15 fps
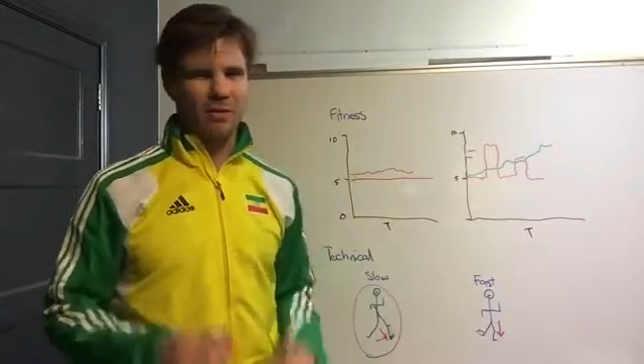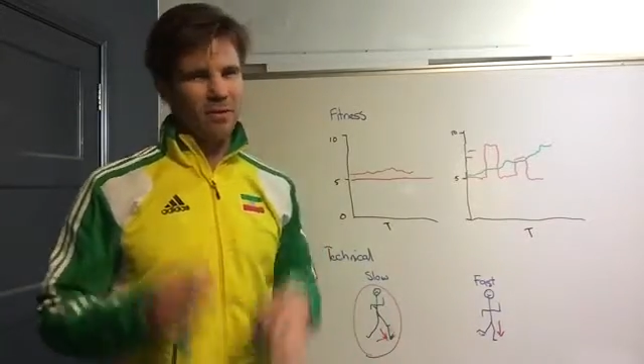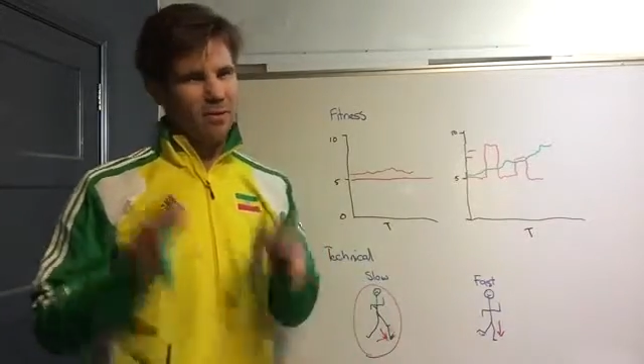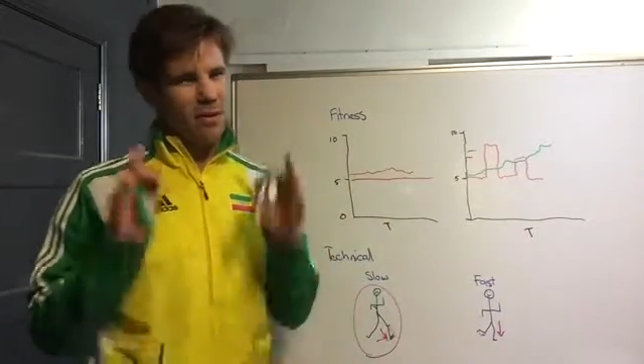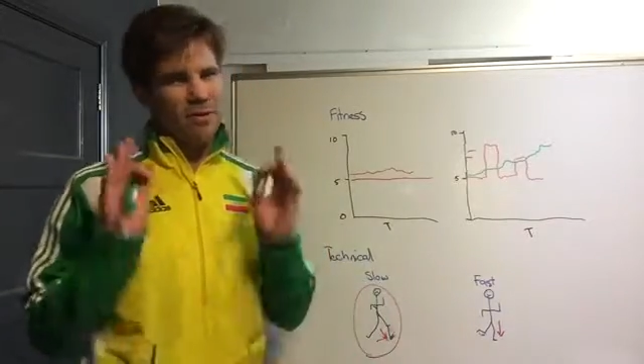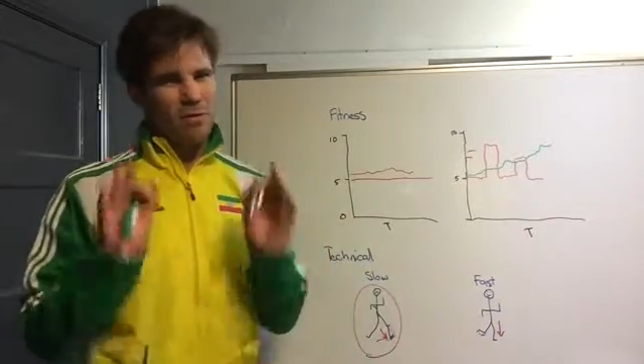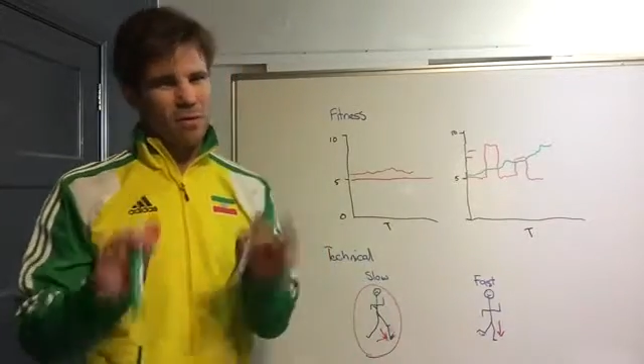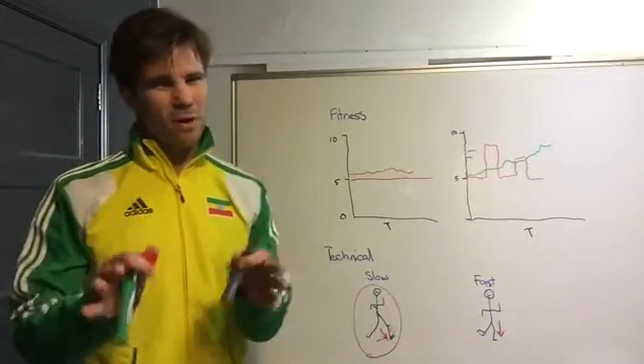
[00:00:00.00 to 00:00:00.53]
if you've
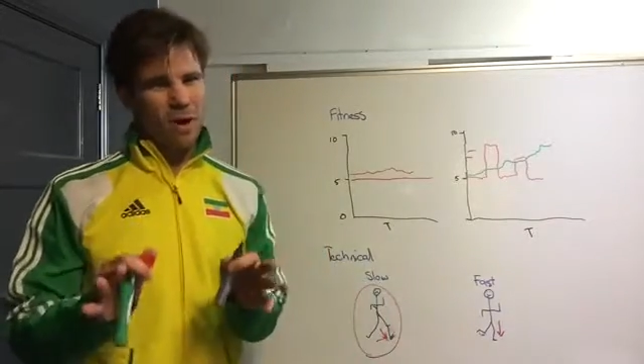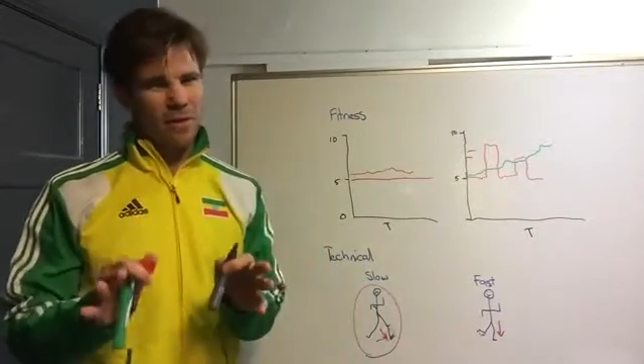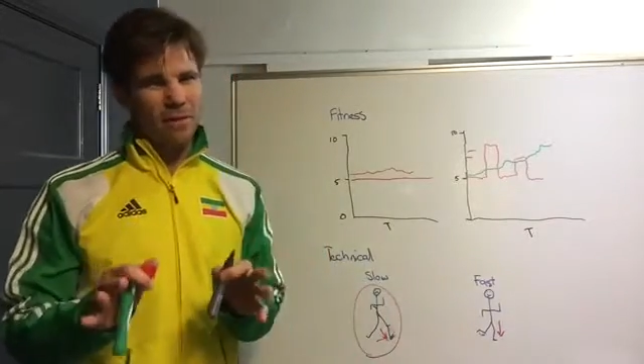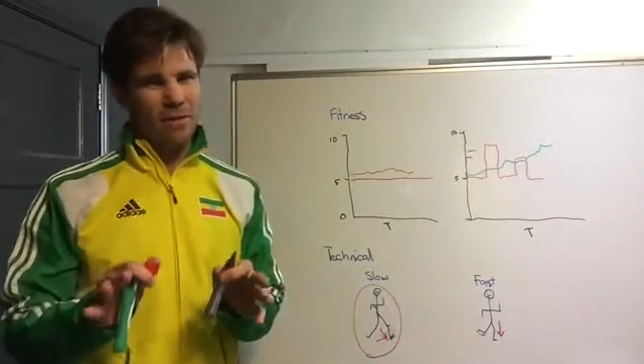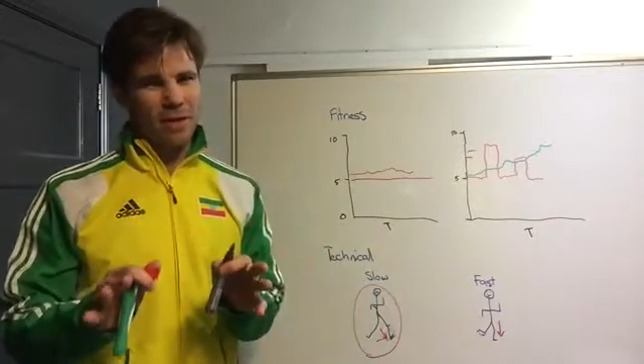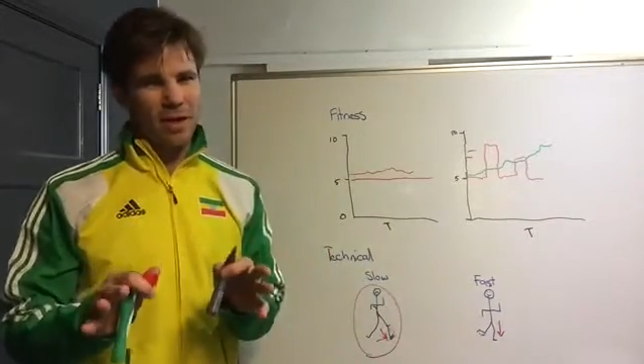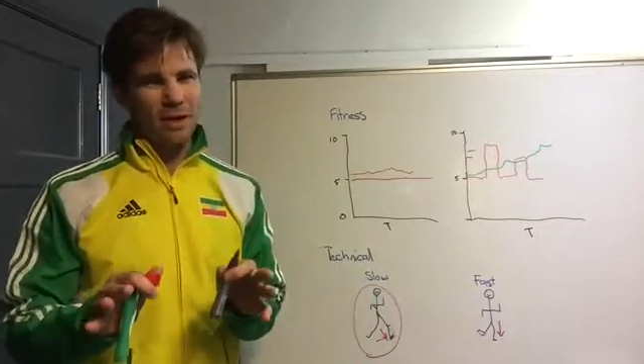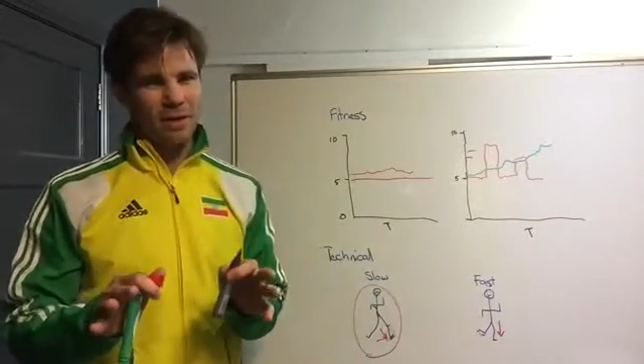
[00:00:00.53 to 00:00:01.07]
ever run
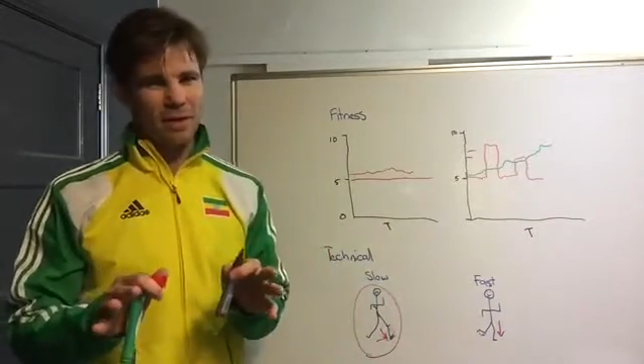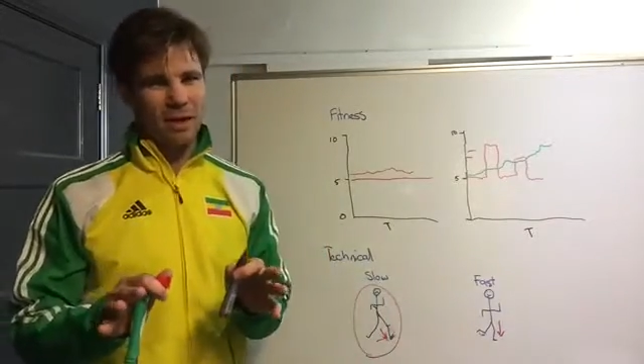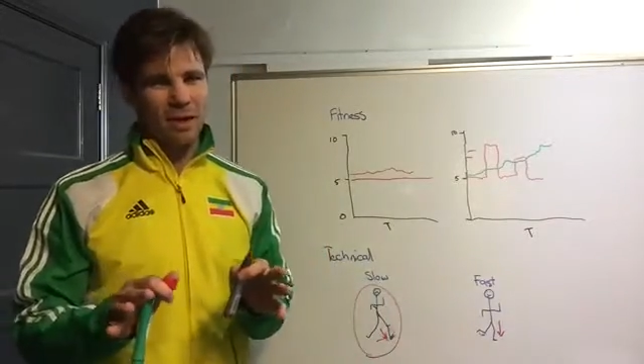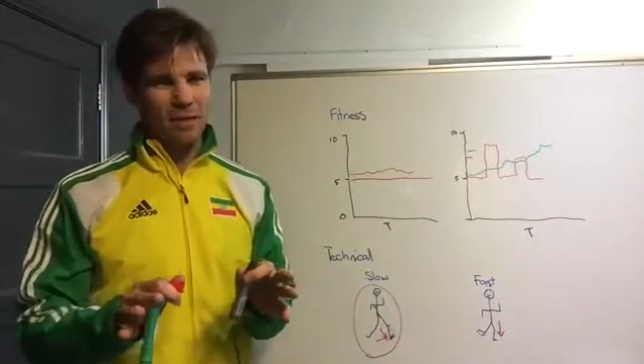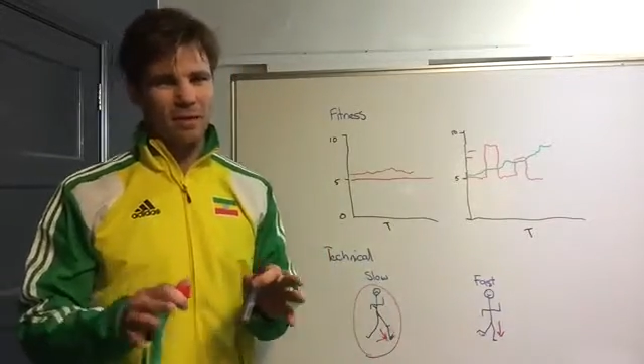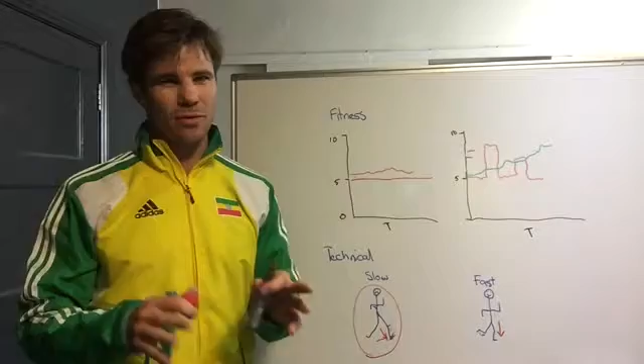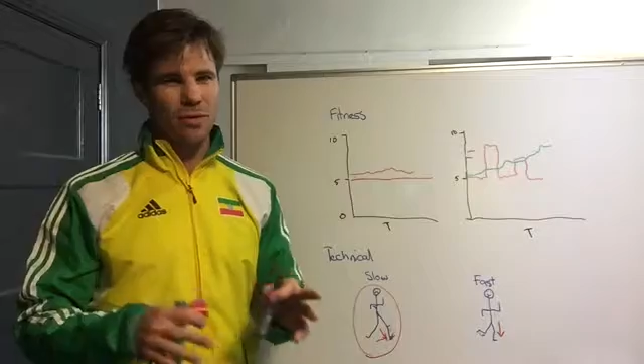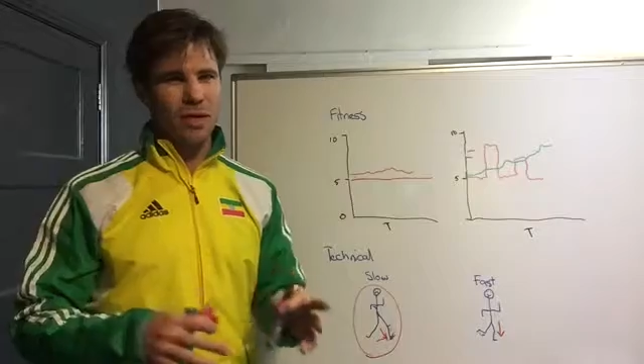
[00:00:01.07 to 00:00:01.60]
fast down
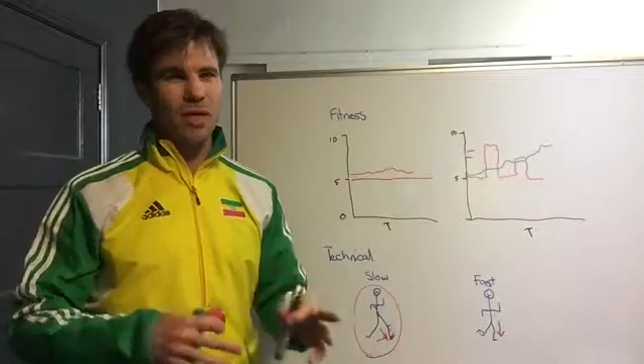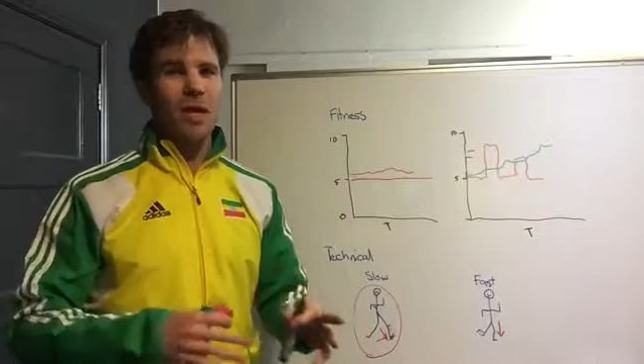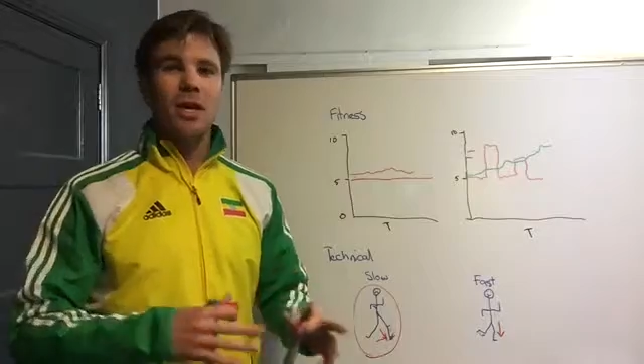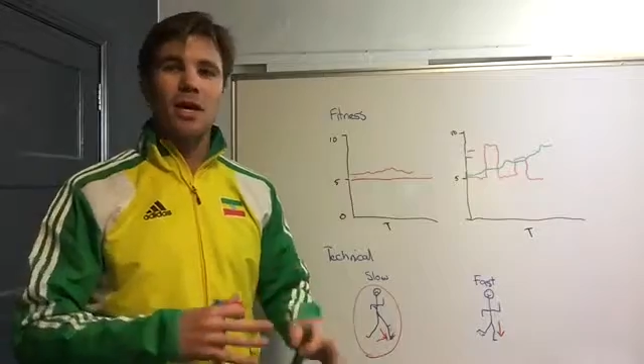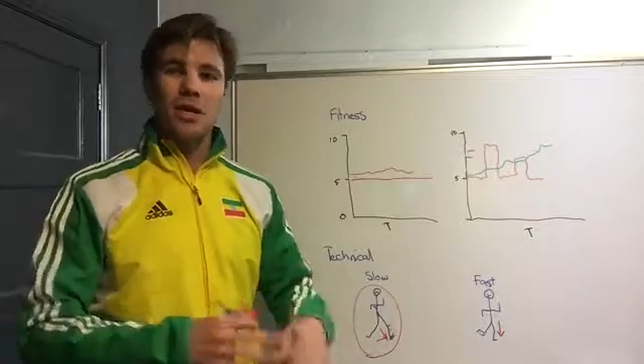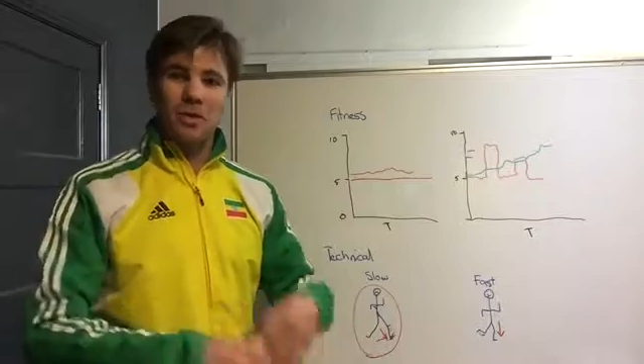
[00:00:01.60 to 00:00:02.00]
the street,